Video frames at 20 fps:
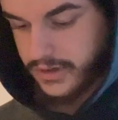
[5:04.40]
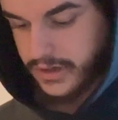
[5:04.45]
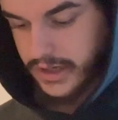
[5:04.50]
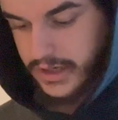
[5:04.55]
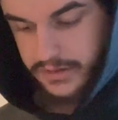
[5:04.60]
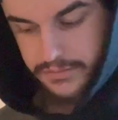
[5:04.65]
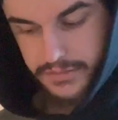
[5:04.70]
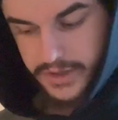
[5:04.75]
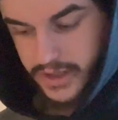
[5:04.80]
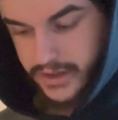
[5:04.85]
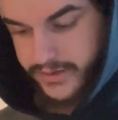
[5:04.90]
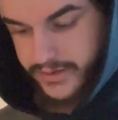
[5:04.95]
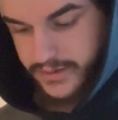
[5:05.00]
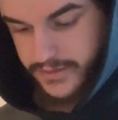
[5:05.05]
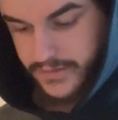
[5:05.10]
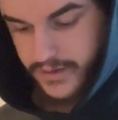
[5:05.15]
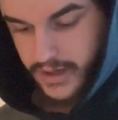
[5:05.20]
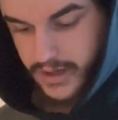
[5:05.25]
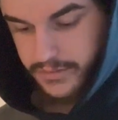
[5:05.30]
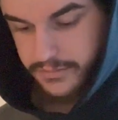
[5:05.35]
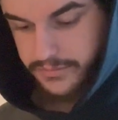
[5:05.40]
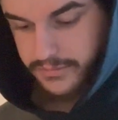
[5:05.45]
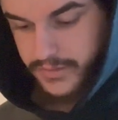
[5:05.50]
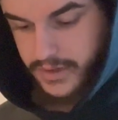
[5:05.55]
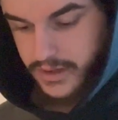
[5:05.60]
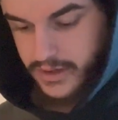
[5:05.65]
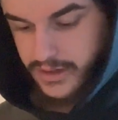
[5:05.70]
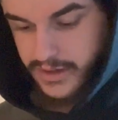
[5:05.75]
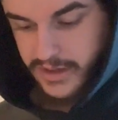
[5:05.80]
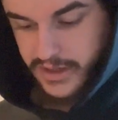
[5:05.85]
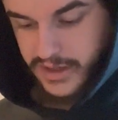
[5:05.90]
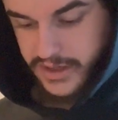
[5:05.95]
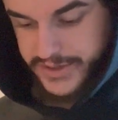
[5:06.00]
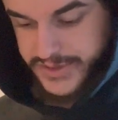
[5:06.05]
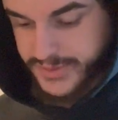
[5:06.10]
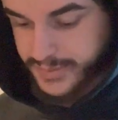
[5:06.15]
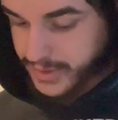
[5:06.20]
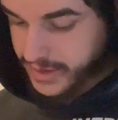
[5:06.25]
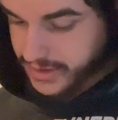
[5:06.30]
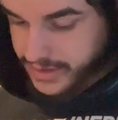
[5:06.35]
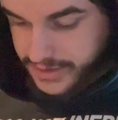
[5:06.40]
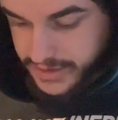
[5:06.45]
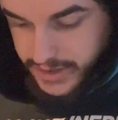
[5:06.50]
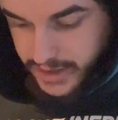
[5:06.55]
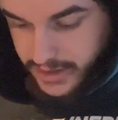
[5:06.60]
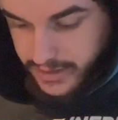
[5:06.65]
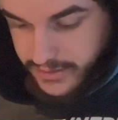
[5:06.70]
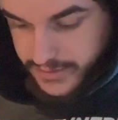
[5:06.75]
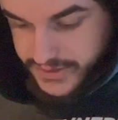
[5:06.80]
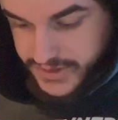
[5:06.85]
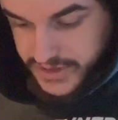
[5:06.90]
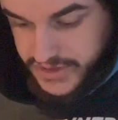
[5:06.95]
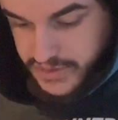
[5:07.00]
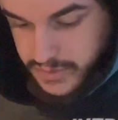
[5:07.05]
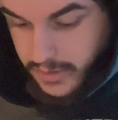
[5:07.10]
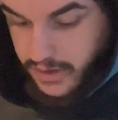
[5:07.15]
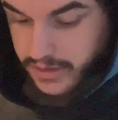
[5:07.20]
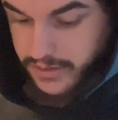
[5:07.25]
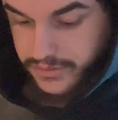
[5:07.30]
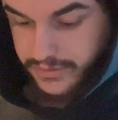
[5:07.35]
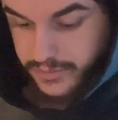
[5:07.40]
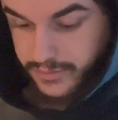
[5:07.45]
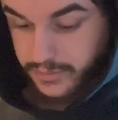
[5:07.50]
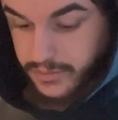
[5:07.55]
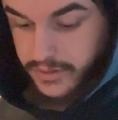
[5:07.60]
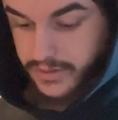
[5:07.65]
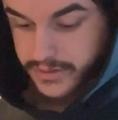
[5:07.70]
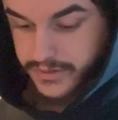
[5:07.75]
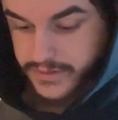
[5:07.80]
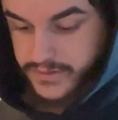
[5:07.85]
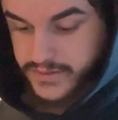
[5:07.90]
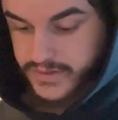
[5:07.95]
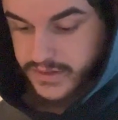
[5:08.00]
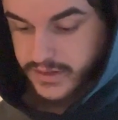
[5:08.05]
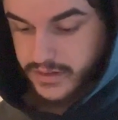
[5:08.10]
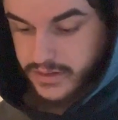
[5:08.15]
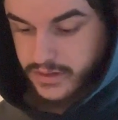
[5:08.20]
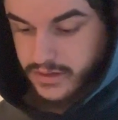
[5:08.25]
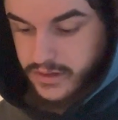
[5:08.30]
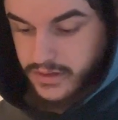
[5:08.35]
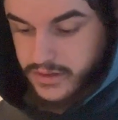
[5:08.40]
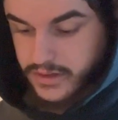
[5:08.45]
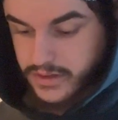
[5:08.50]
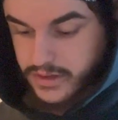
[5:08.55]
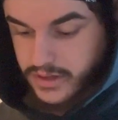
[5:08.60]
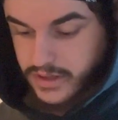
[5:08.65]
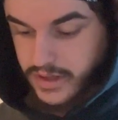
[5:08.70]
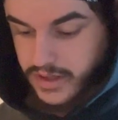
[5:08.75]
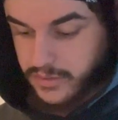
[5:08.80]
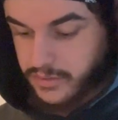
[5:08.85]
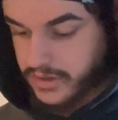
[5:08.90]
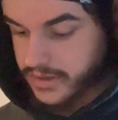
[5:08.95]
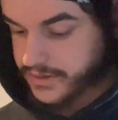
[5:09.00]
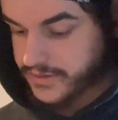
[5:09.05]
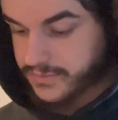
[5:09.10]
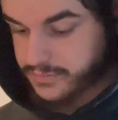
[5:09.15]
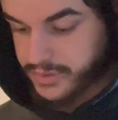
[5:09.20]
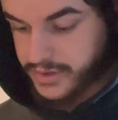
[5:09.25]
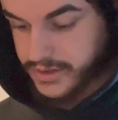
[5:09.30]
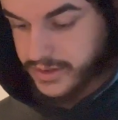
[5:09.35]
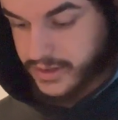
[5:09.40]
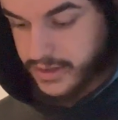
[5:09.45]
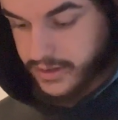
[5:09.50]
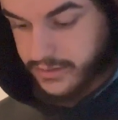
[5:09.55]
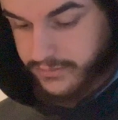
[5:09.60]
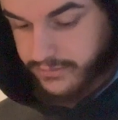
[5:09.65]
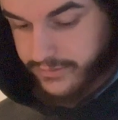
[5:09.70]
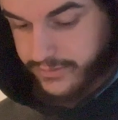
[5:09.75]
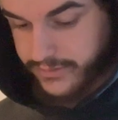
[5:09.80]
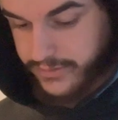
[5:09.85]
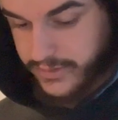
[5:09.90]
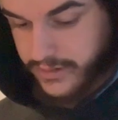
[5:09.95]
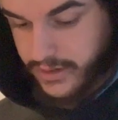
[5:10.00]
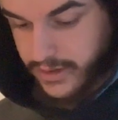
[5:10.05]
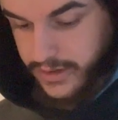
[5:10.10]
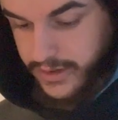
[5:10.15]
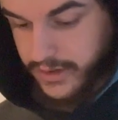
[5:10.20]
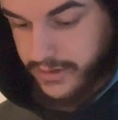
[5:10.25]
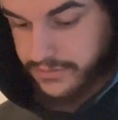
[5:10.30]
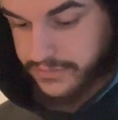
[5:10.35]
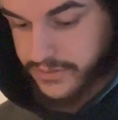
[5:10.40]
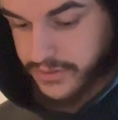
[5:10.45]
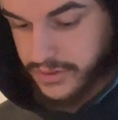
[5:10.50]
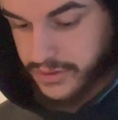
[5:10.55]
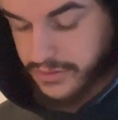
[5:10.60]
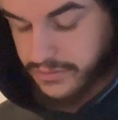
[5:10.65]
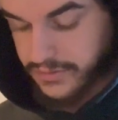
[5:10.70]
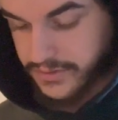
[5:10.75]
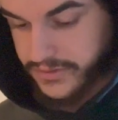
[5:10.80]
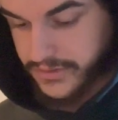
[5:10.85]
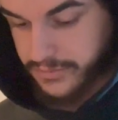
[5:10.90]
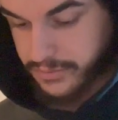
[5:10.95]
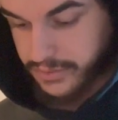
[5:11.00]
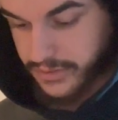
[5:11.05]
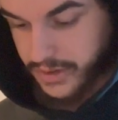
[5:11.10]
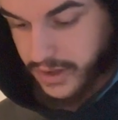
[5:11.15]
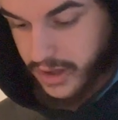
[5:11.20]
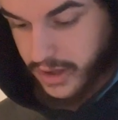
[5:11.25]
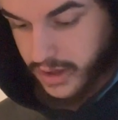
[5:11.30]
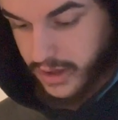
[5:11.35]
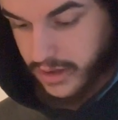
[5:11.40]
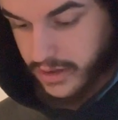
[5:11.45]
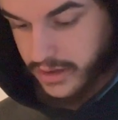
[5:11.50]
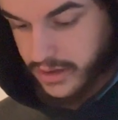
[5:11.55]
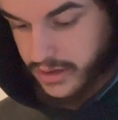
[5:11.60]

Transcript: I make the time. I spend the dollars. I swallow the words. I want it to be enough. Enough for you to reciprocate.